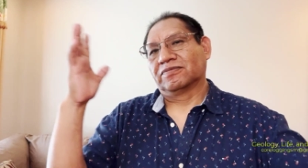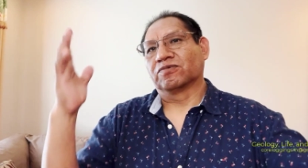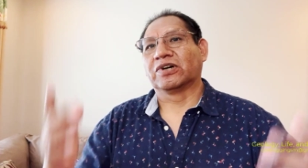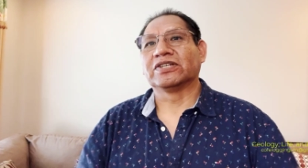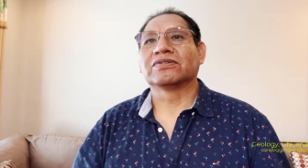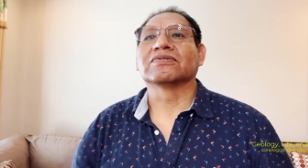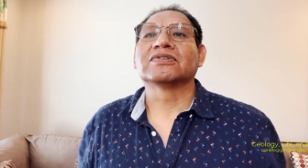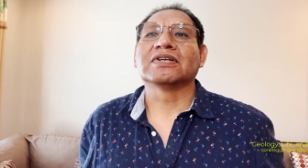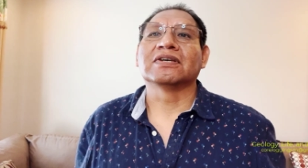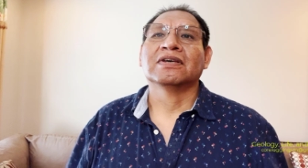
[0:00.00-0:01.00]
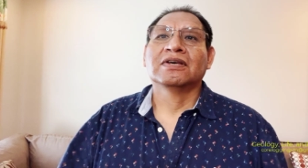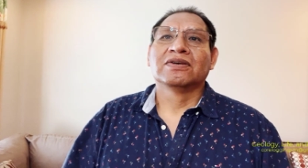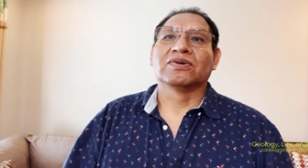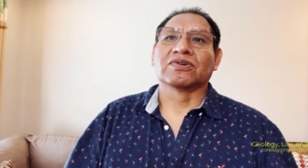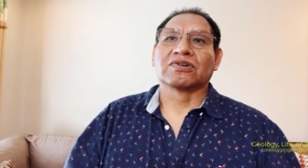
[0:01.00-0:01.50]
ways to see
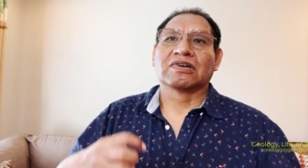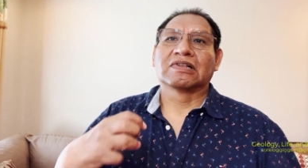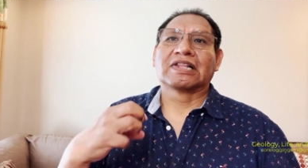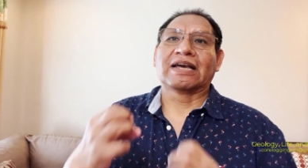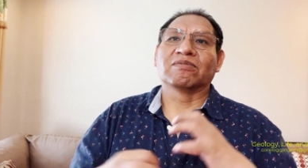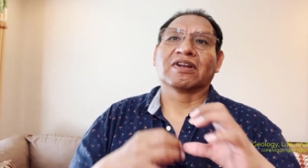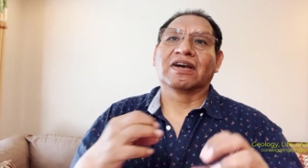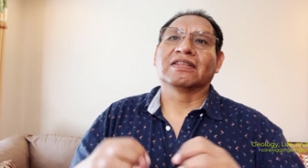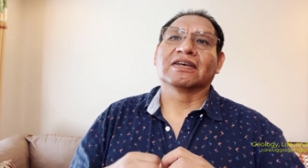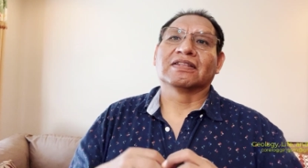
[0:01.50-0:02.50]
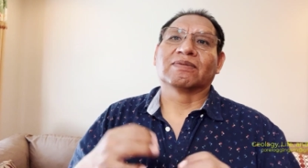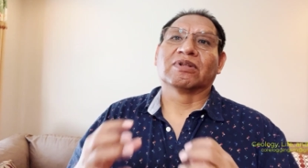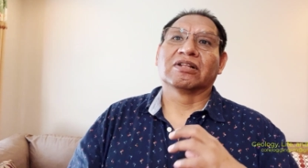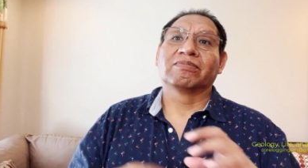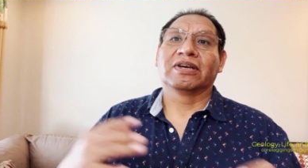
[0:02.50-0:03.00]
your limonite
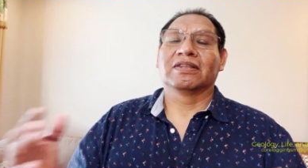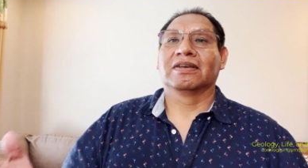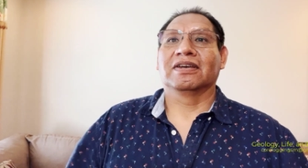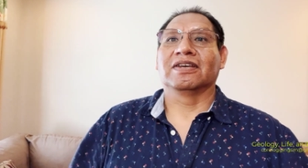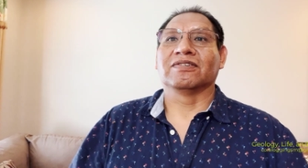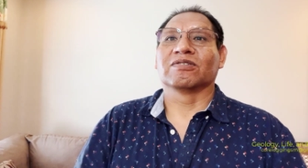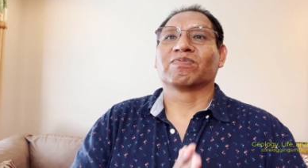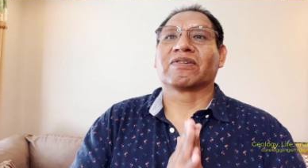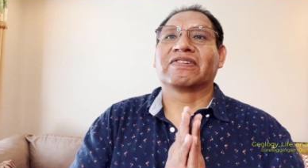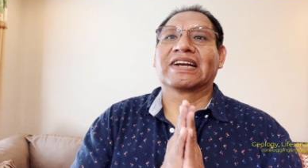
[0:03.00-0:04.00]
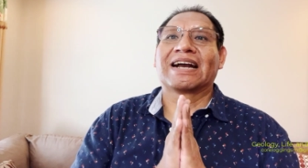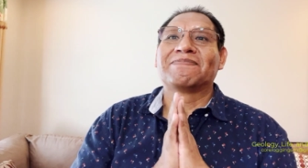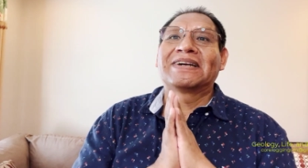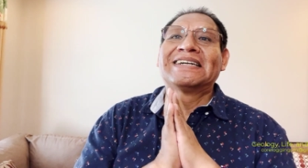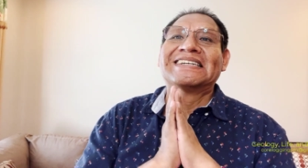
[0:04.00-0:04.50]
development and your porphyry
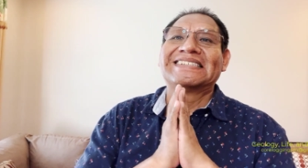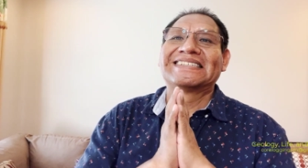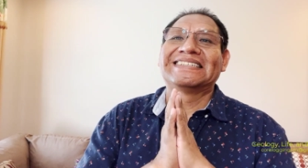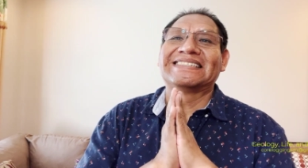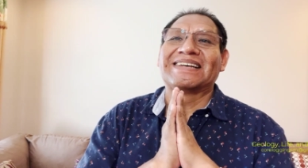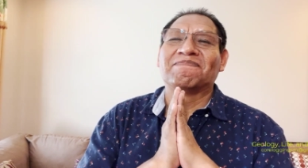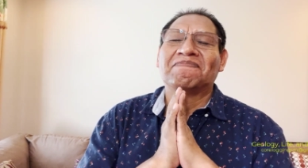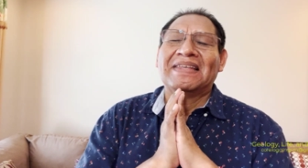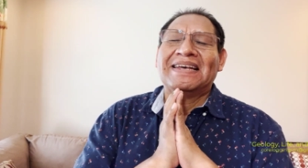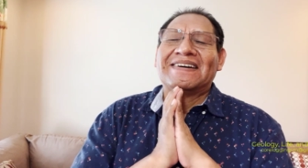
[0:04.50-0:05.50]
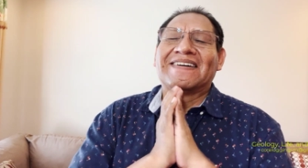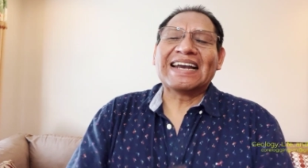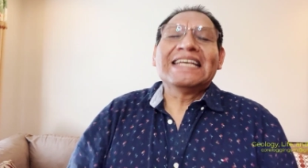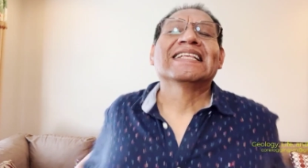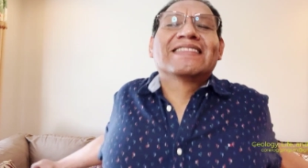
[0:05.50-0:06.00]
copper system.
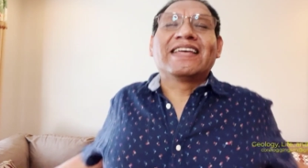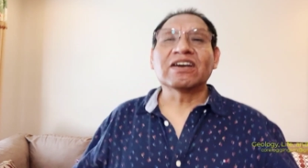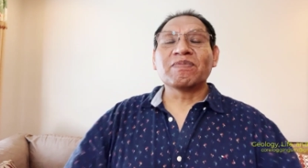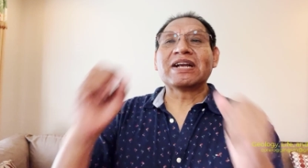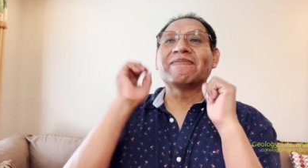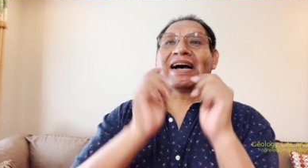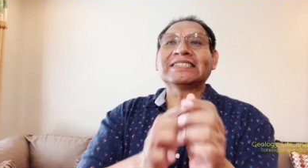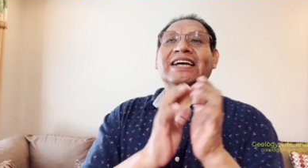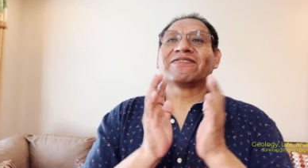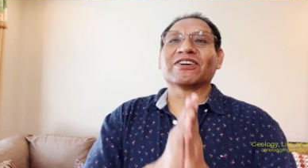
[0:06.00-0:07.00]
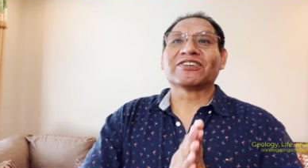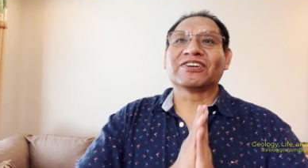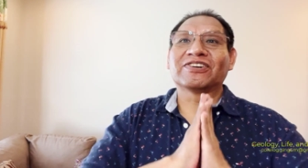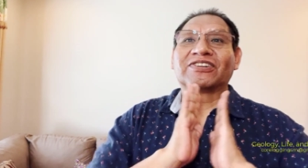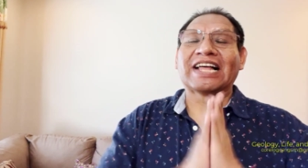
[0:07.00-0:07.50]
Okay, thank you very much. I feel
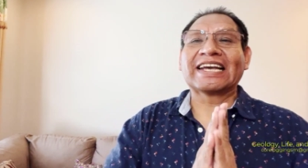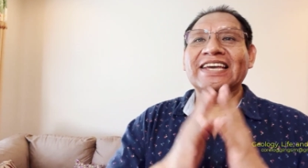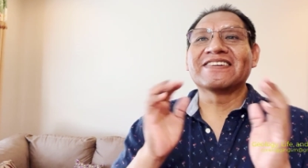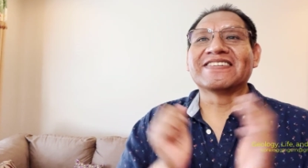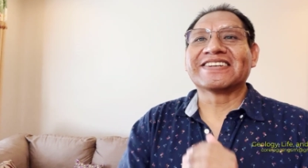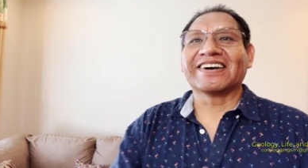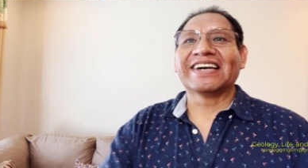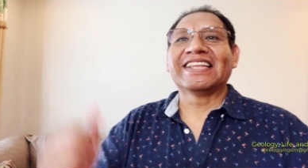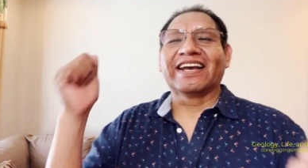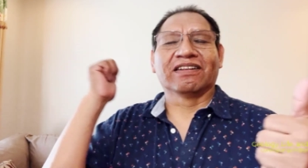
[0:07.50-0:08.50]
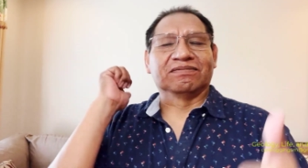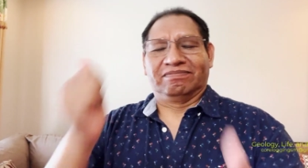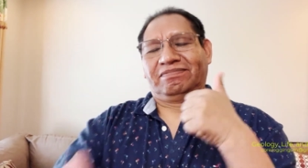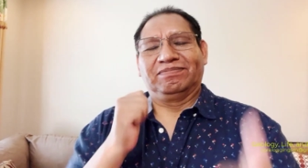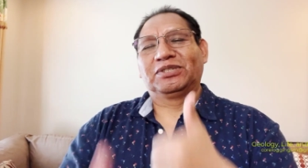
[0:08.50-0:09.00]
you like it, you enjoy it,
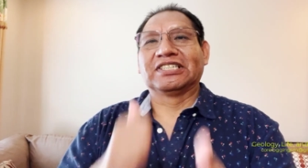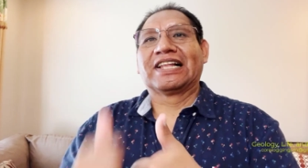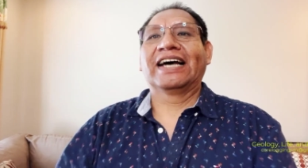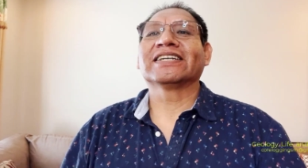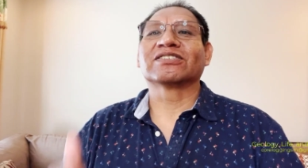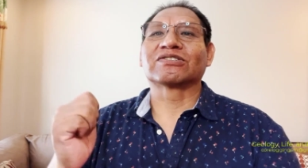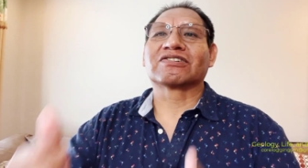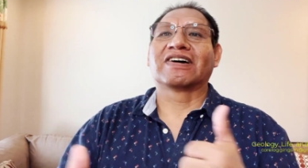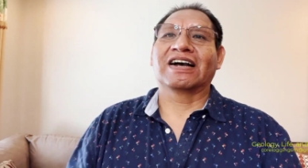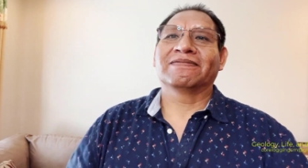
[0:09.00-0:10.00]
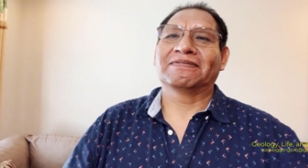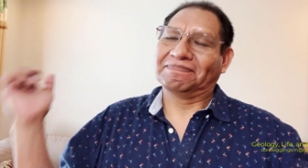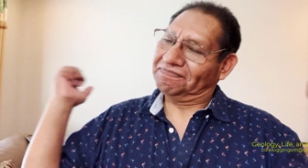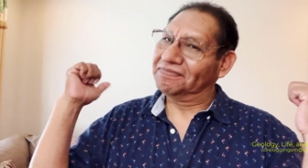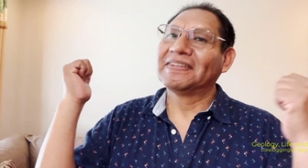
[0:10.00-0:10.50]
and put a like, subscribe.
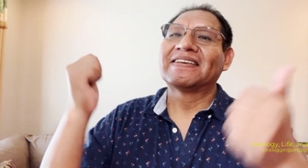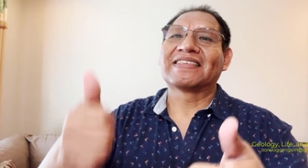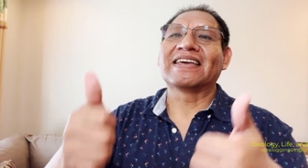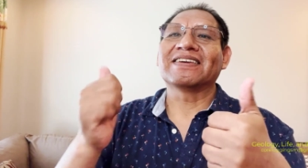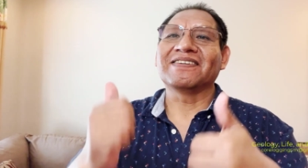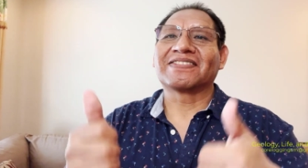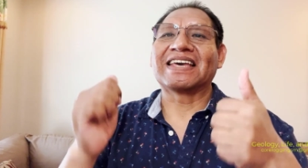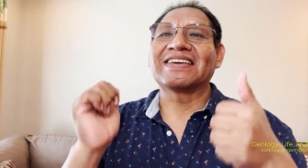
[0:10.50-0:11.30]
Thank you.